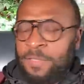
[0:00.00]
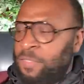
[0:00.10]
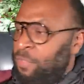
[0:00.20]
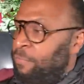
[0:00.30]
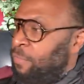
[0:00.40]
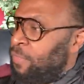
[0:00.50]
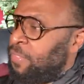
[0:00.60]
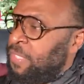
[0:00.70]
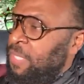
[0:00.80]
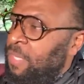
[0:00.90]
to, to
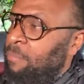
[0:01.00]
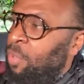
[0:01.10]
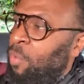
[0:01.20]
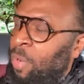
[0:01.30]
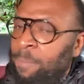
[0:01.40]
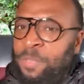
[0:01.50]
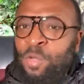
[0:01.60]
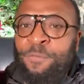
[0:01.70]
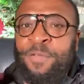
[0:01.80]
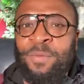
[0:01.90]
see them go up, you
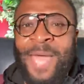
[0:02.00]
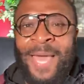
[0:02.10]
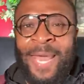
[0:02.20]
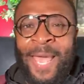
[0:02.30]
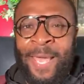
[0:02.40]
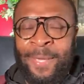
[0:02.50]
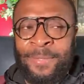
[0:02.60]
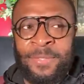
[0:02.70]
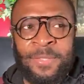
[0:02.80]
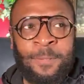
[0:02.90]
view that
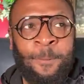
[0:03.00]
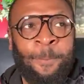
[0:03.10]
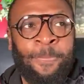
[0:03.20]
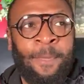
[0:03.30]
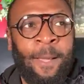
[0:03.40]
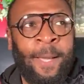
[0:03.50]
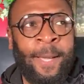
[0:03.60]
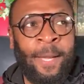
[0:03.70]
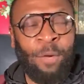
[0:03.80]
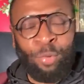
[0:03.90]
as
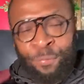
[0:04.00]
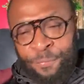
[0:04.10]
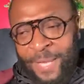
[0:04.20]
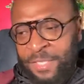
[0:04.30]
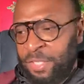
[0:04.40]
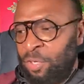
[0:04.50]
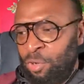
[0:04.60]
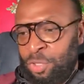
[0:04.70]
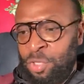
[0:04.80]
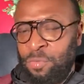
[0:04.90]
uh, a reflection
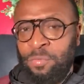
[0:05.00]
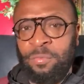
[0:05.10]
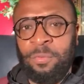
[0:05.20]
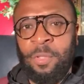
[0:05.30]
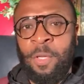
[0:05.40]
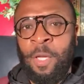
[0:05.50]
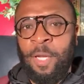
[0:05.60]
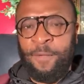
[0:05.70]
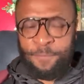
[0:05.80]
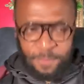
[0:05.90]
on you.
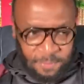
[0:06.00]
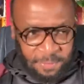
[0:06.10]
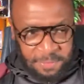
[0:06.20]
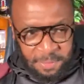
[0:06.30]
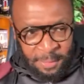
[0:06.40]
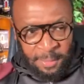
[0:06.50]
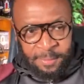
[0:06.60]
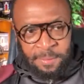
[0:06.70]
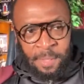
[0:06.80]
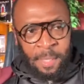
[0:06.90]
If your sister
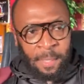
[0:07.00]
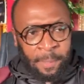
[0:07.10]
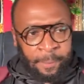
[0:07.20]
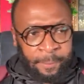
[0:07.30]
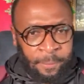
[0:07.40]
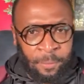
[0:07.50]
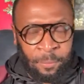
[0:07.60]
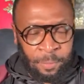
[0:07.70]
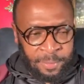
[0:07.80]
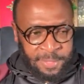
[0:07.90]
gets a, a, you know
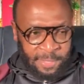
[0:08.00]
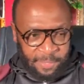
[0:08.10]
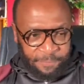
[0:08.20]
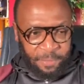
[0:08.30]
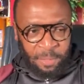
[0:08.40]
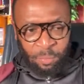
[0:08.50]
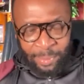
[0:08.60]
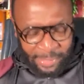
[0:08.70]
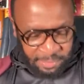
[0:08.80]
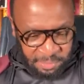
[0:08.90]
a significant
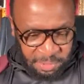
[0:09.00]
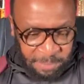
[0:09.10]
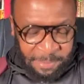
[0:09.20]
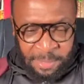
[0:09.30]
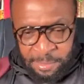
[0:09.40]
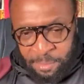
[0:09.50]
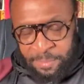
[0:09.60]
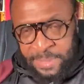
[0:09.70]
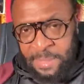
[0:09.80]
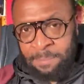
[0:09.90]
relationship that
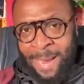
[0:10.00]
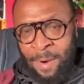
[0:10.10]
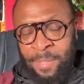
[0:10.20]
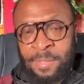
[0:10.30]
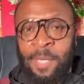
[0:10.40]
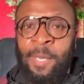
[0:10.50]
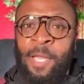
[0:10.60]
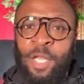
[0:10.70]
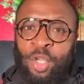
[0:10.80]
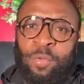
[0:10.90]
turns into marriage,
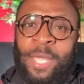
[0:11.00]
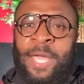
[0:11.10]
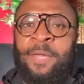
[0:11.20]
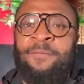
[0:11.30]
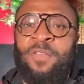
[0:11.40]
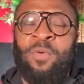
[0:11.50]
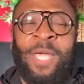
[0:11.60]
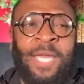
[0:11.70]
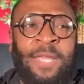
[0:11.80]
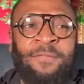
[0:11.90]
you can't you
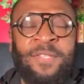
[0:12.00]
can't even